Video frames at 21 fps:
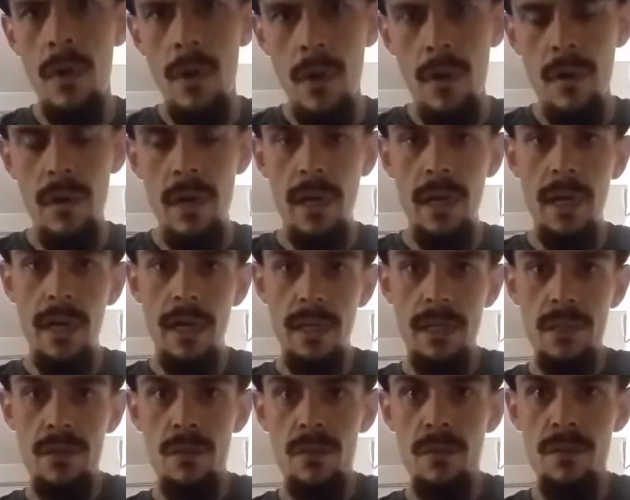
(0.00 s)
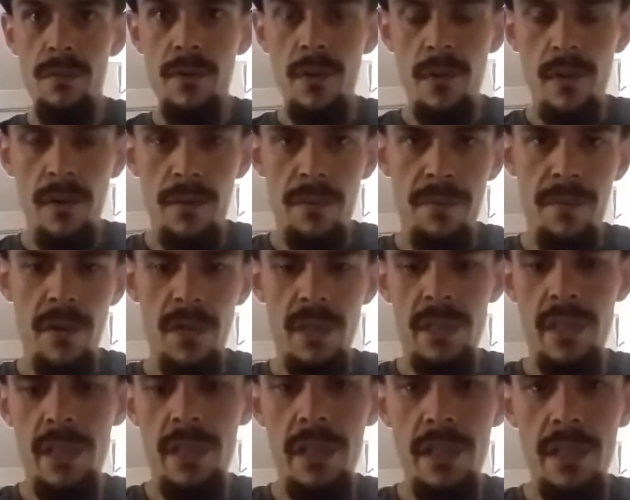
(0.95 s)
Alright guys, so for the
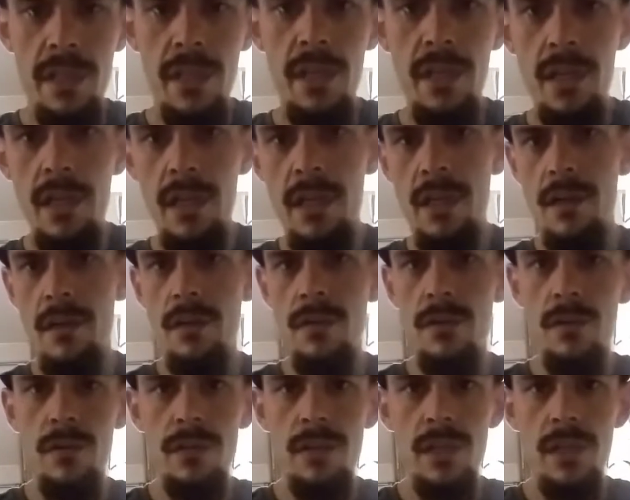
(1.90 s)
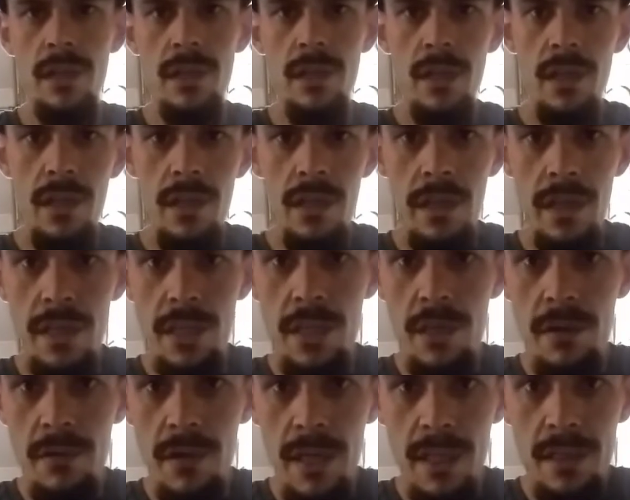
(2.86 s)
first thing that you're going to need to do is you're going to need to get
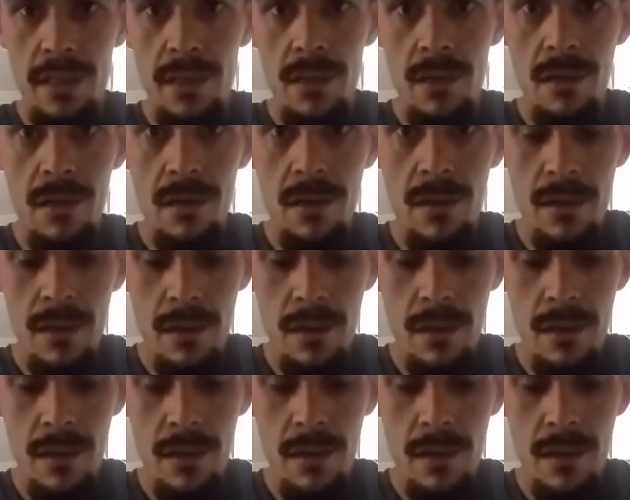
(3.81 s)
your razor